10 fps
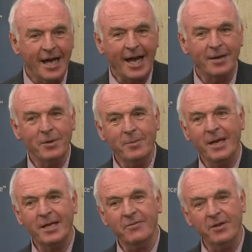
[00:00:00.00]
And we
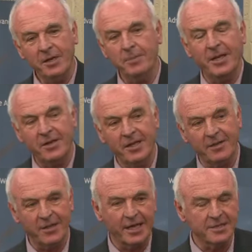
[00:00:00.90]
make a very big thing
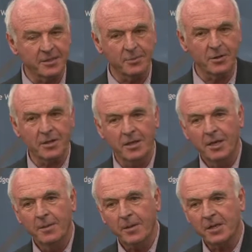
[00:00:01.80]
of that in the book,
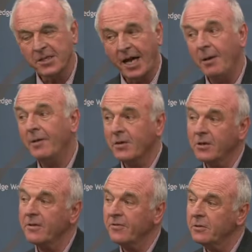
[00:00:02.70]
because however
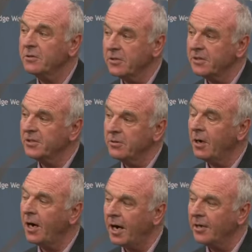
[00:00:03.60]
good a futurist you
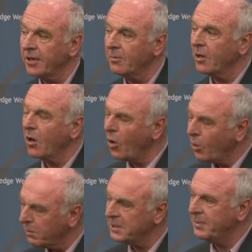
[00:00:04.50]
are, there will
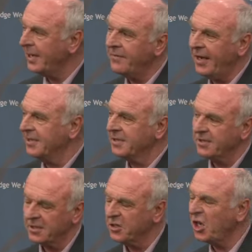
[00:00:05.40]
always be events
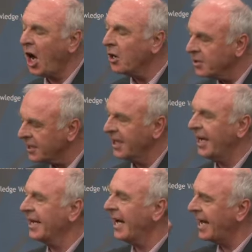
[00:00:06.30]
that totally
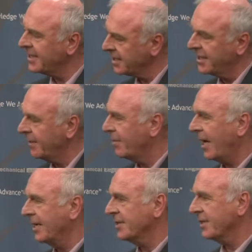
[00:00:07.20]
and utterly
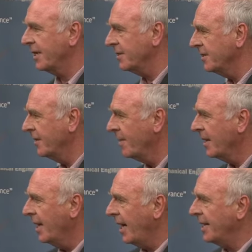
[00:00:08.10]
blindside you.
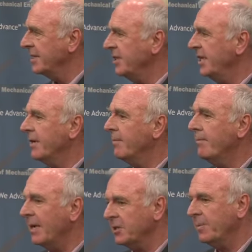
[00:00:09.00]
And indeed, a
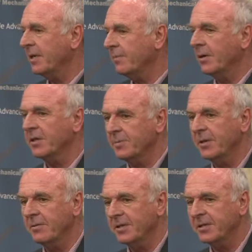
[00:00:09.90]
much better book has
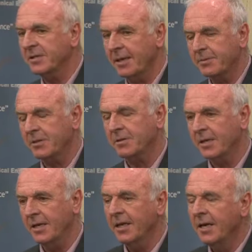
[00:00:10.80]
been written
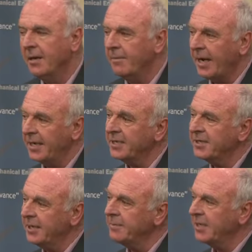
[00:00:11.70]
subsequently by
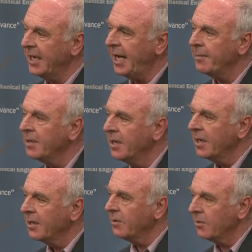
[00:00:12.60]
Nassim Taleb
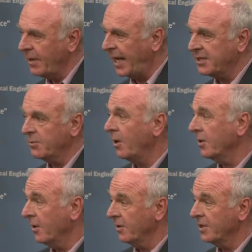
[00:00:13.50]
called Black
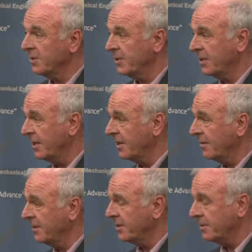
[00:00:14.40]
Swan on this
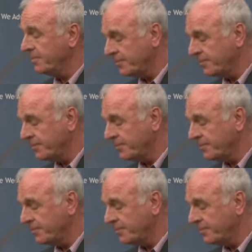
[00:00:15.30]
particular issue.